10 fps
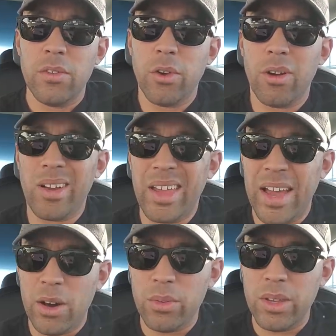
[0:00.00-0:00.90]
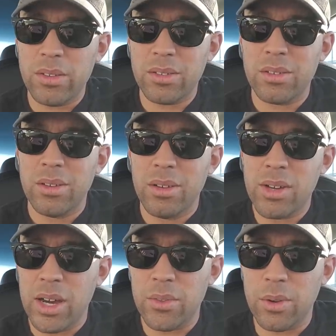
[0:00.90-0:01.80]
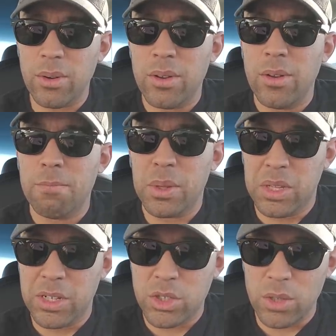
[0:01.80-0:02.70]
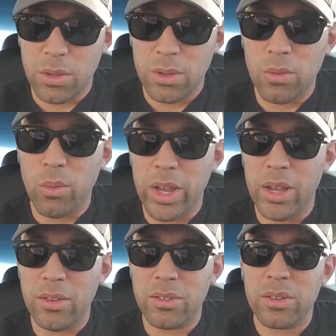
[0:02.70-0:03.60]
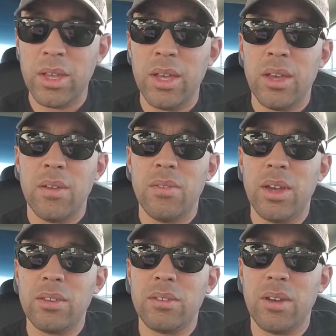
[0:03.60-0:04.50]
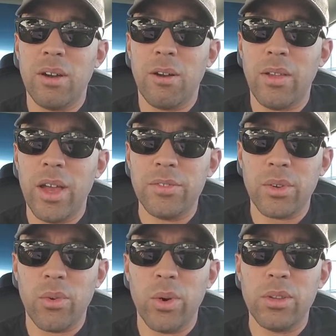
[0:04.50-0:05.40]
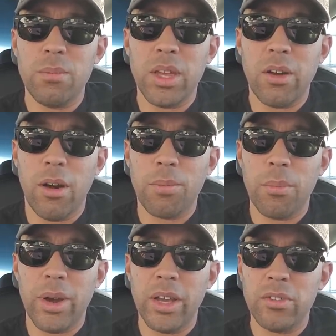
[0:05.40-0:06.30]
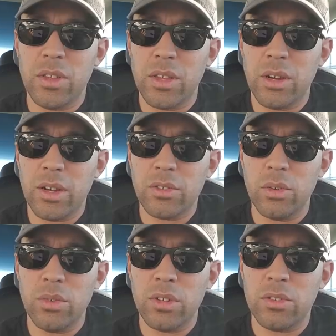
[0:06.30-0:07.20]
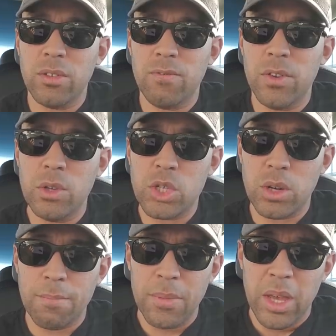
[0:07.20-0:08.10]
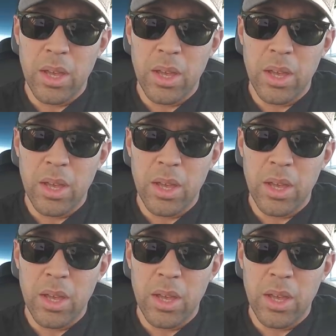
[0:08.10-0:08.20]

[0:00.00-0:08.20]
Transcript: There are countless other potential ways that uh, our lives are going to be compromised in the not so distant future.